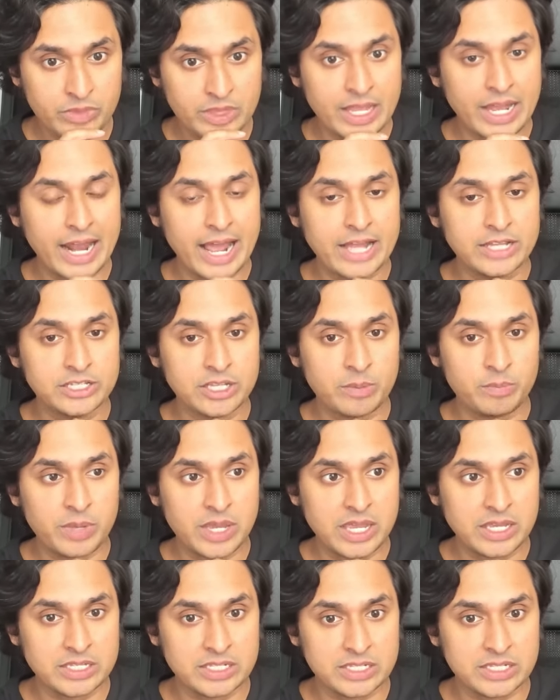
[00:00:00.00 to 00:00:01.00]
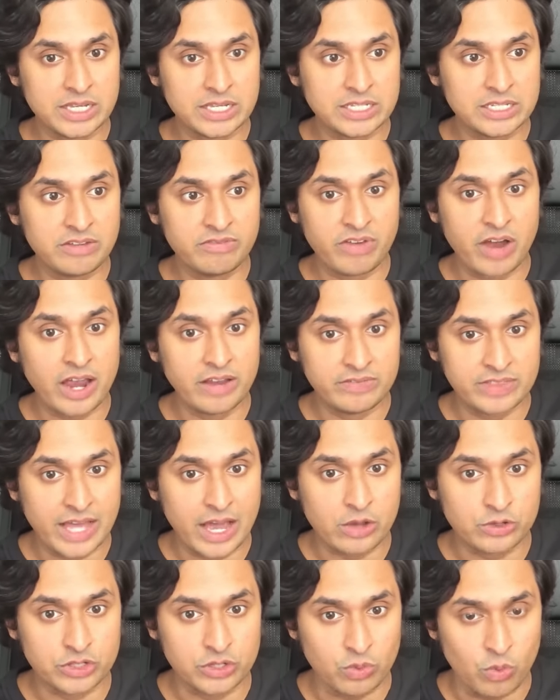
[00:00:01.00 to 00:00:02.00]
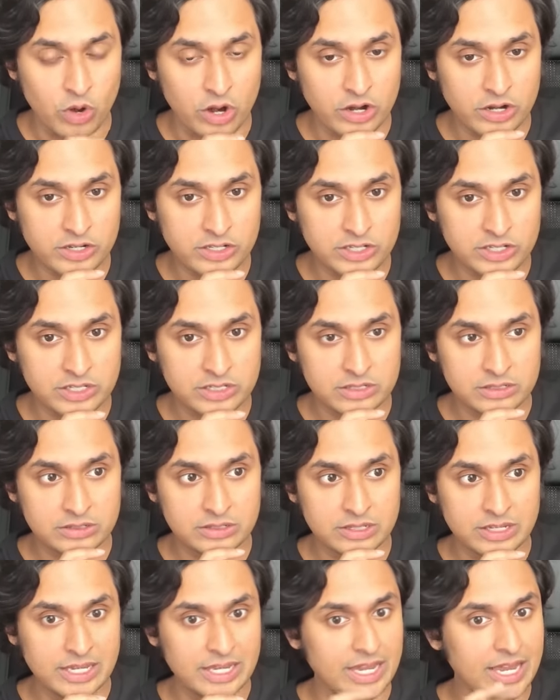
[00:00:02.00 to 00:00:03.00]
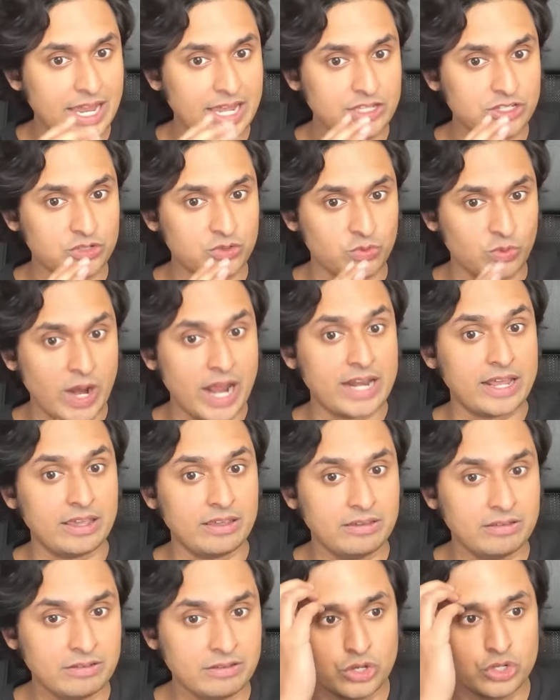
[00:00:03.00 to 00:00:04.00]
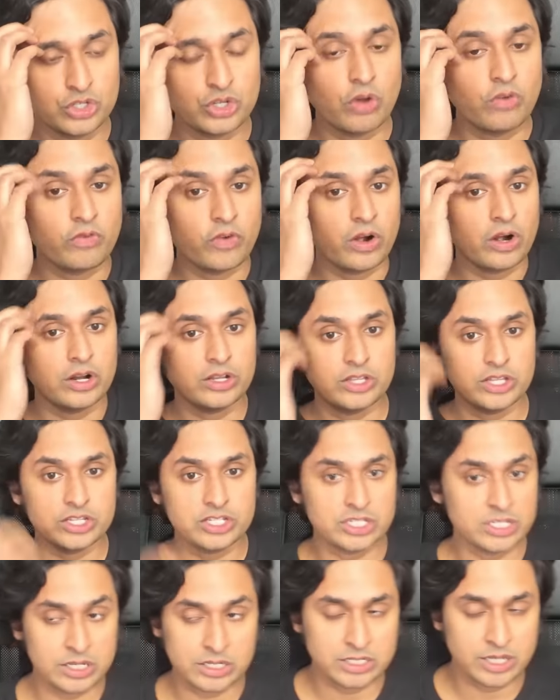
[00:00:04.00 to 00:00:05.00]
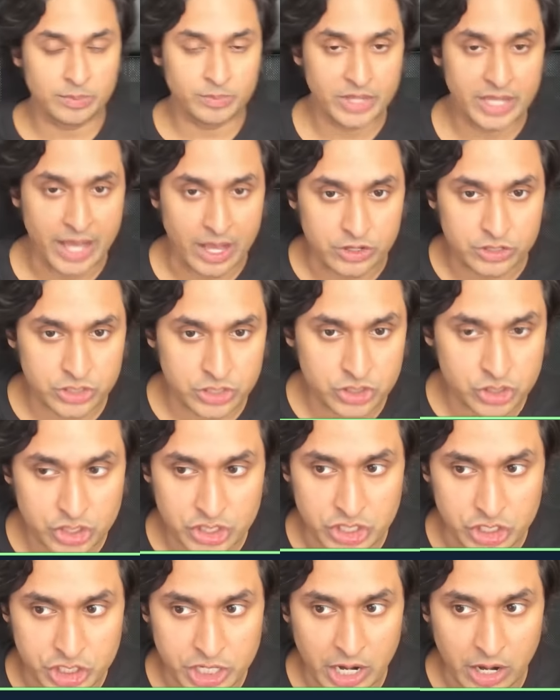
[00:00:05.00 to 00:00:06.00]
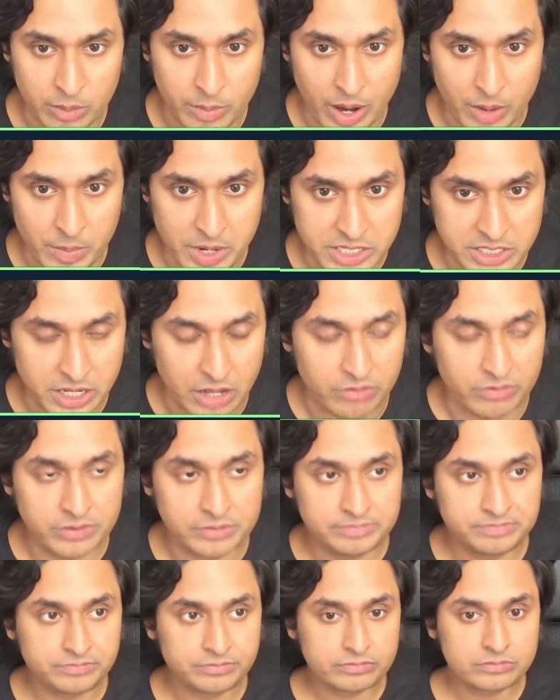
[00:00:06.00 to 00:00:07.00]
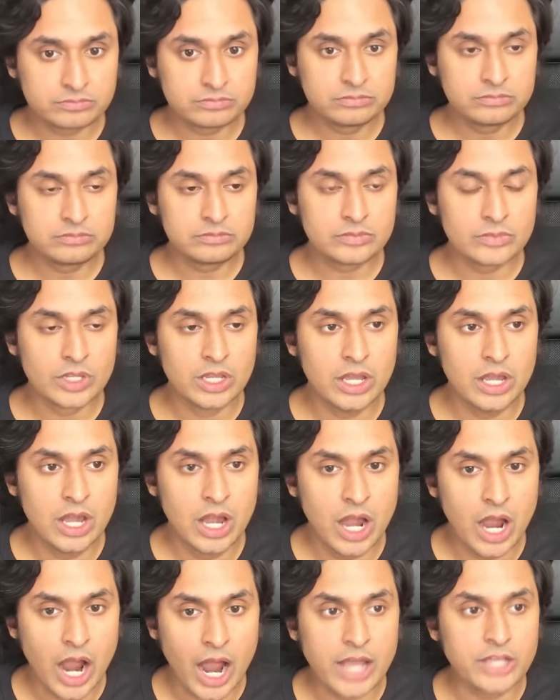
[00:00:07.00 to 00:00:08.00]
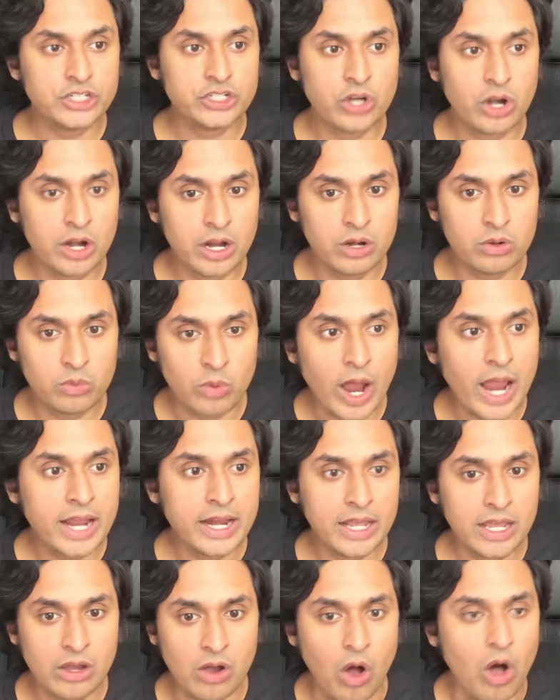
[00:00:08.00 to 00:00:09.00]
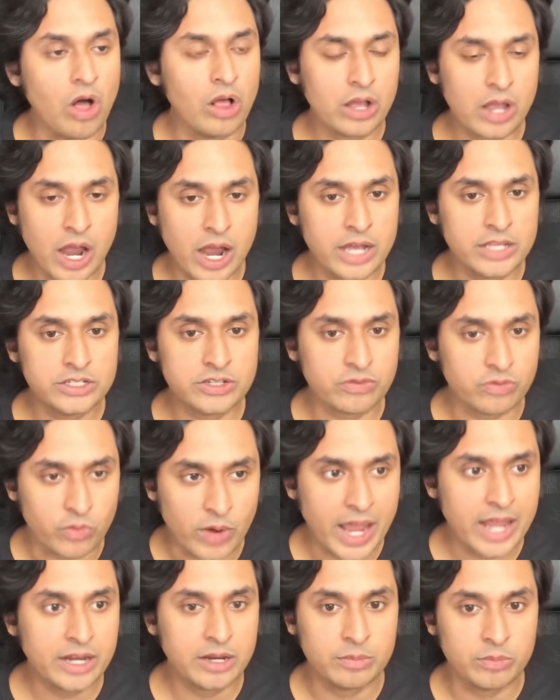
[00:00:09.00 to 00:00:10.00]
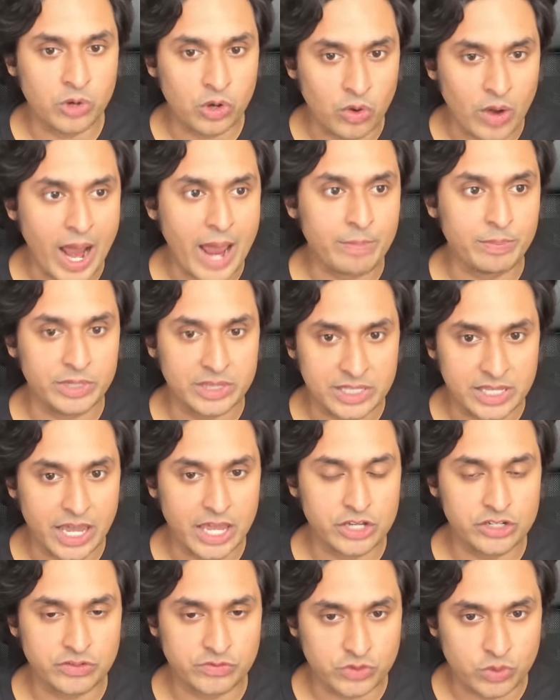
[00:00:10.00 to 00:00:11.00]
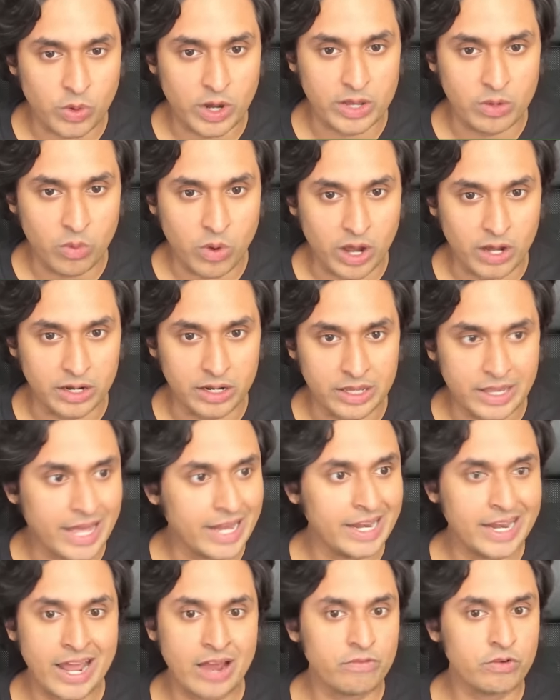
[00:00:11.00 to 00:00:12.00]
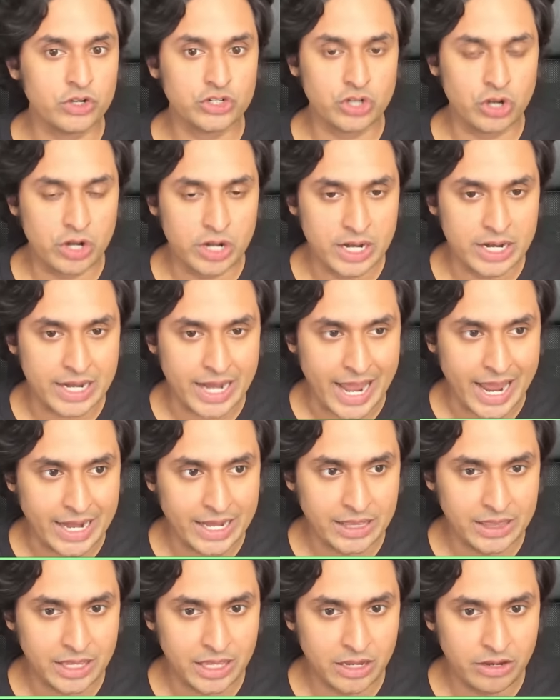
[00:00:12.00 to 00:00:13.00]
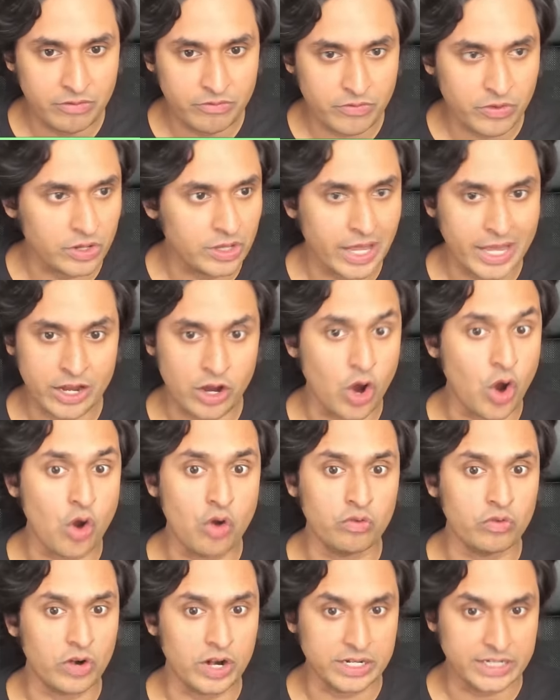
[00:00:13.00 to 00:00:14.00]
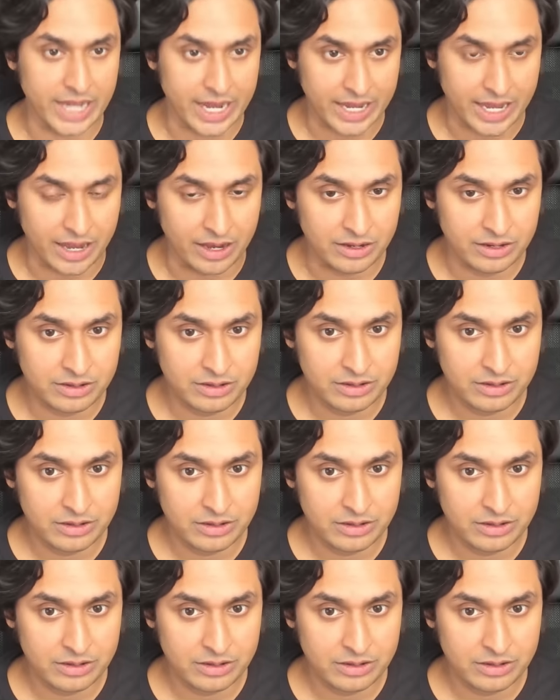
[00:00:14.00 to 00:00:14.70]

that ends up being 65,000 words, it's ready. So for this is something else to just to share about myself. I started writing all kinds of random crap at the age of 21 that never turned into anything for like over a decade.